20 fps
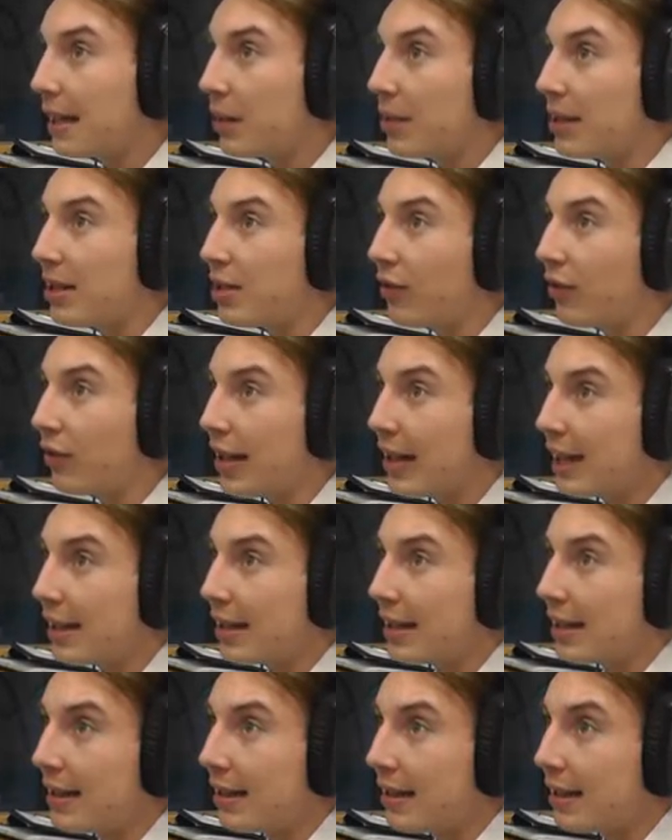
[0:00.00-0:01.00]
Then it went to
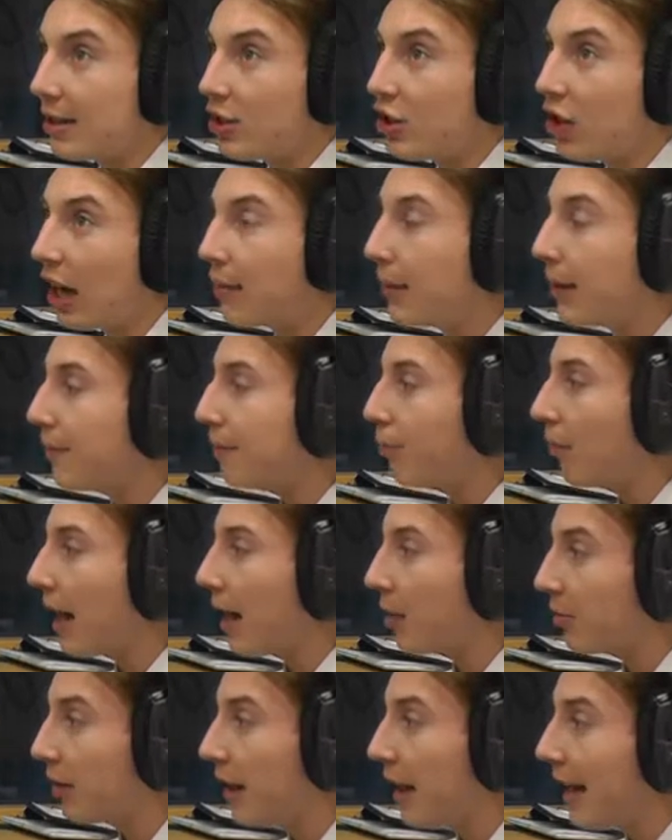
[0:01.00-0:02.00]
flicks and uh, Jamie
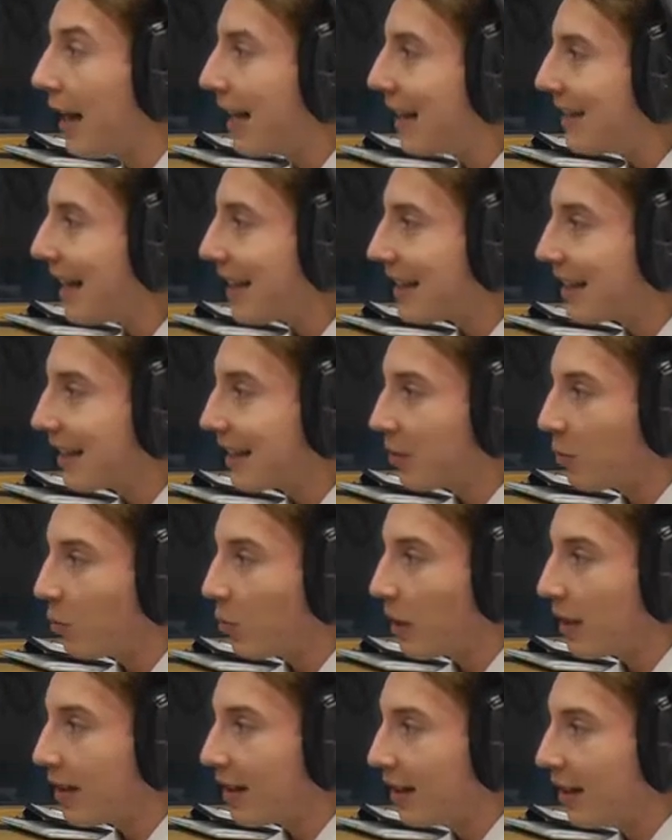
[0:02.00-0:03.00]
Brown netting the
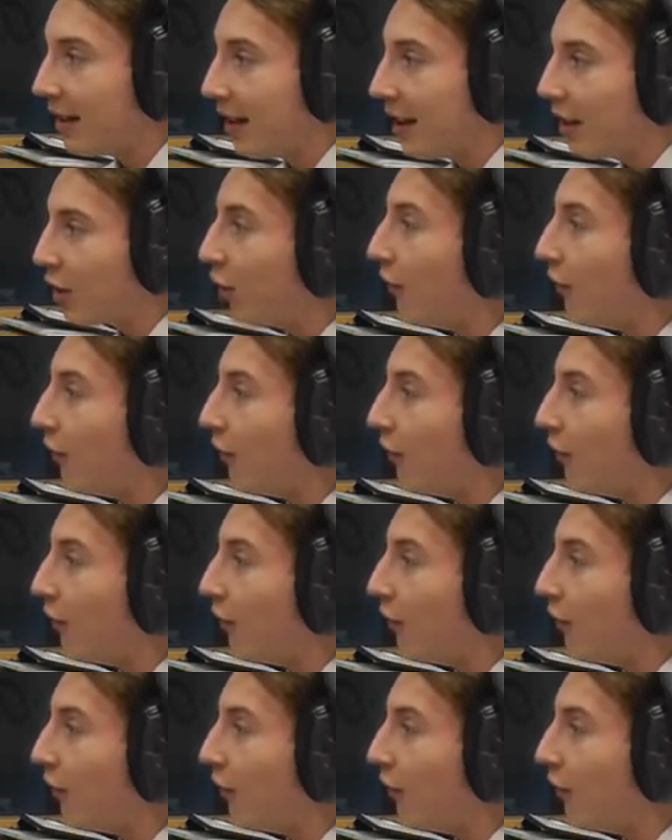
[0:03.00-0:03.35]
winner.